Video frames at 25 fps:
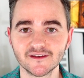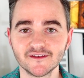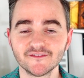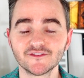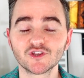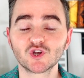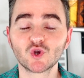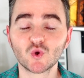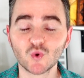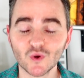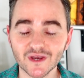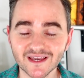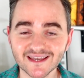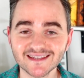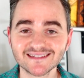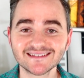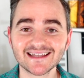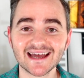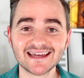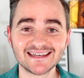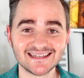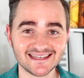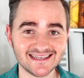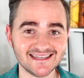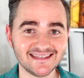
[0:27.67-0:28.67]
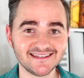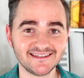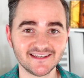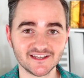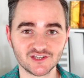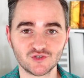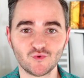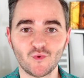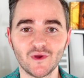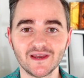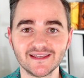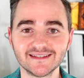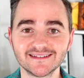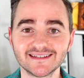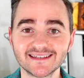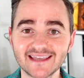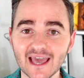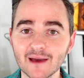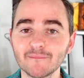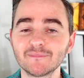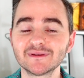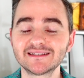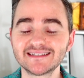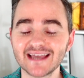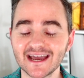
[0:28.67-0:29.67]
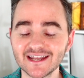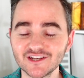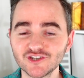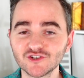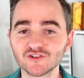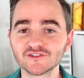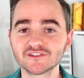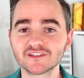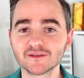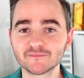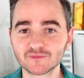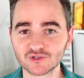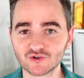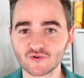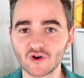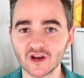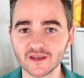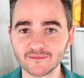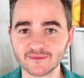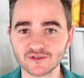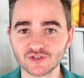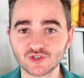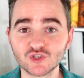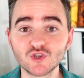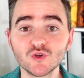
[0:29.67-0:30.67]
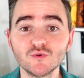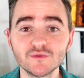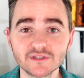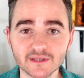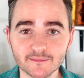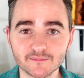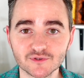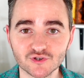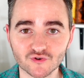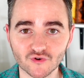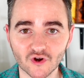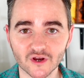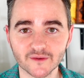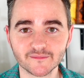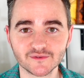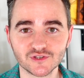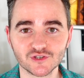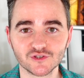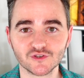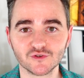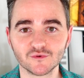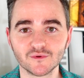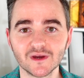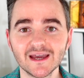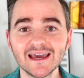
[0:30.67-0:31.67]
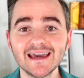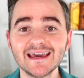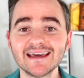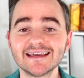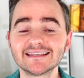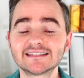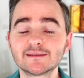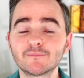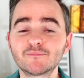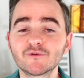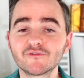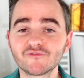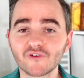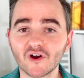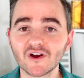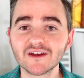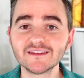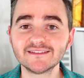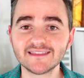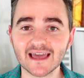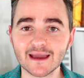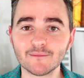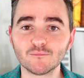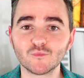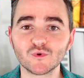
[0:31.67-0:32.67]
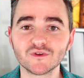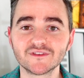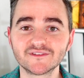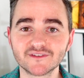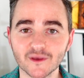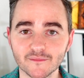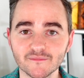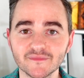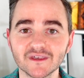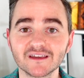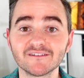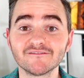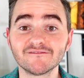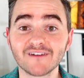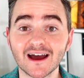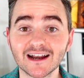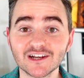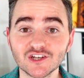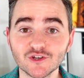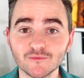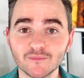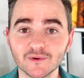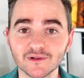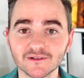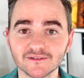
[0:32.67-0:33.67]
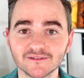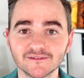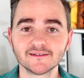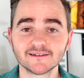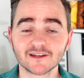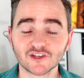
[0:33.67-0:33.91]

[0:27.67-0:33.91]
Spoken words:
The quickest and easiest way to get potential subscribers to subscribe to you is to provide them with something valuable.